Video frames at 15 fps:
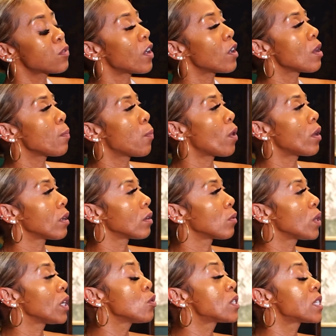it's very
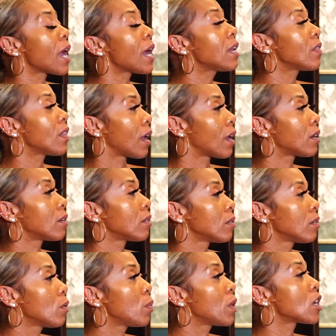important. We lose sight in that.
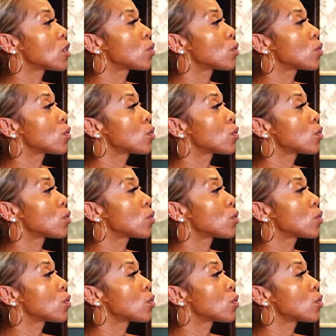Because